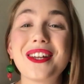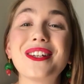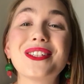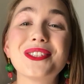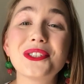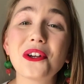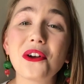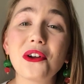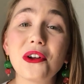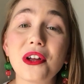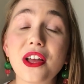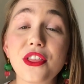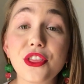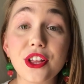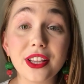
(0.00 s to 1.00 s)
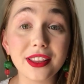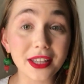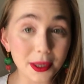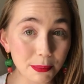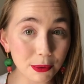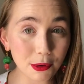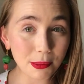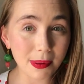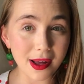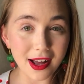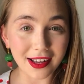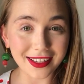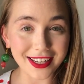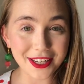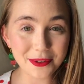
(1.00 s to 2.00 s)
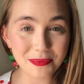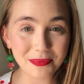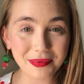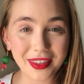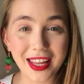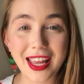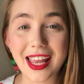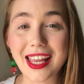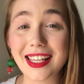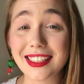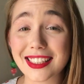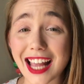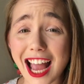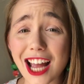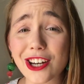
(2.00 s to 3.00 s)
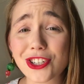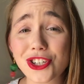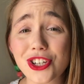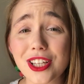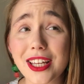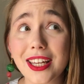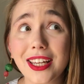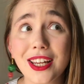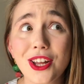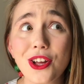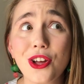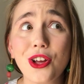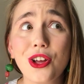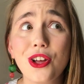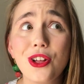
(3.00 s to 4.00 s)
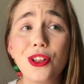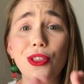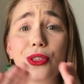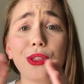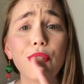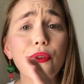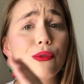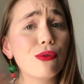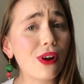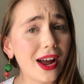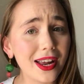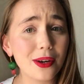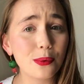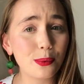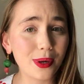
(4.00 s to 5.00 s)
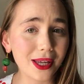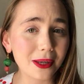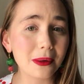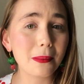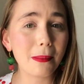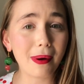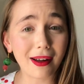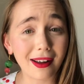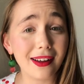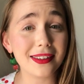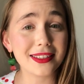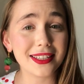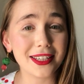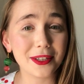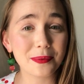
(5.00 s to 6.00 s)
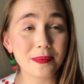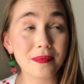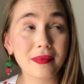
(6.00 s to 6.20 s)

So the Liberal Party is actually the right-wing party.